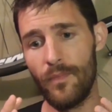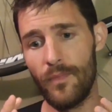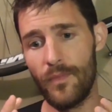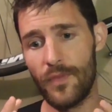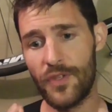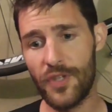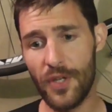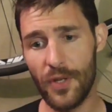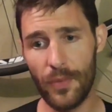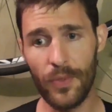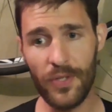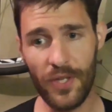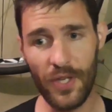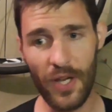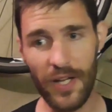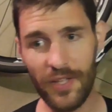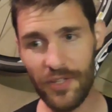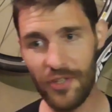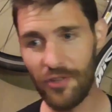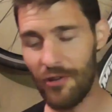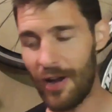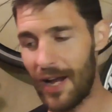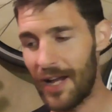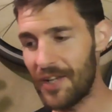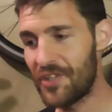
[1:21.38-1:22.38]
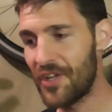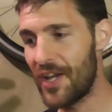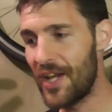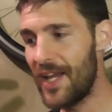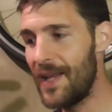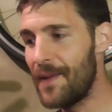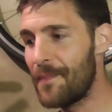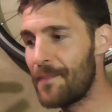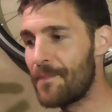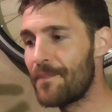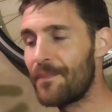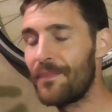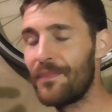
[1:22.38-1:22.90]
Suicide
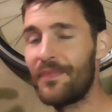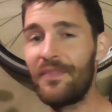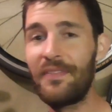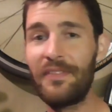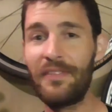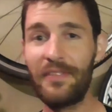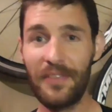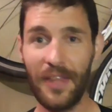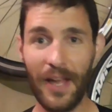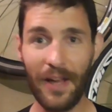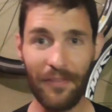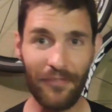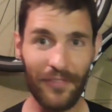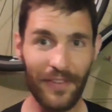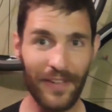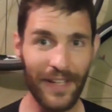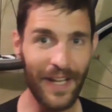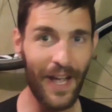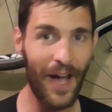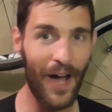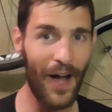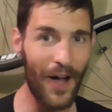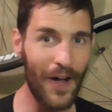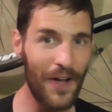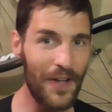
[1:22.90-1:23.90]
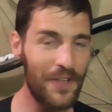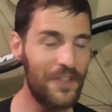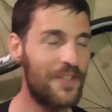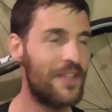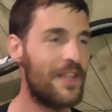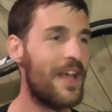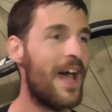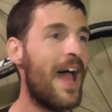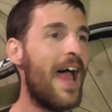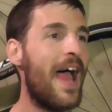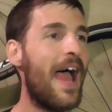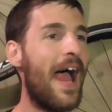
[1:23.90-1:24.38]
strategy definitely hurts,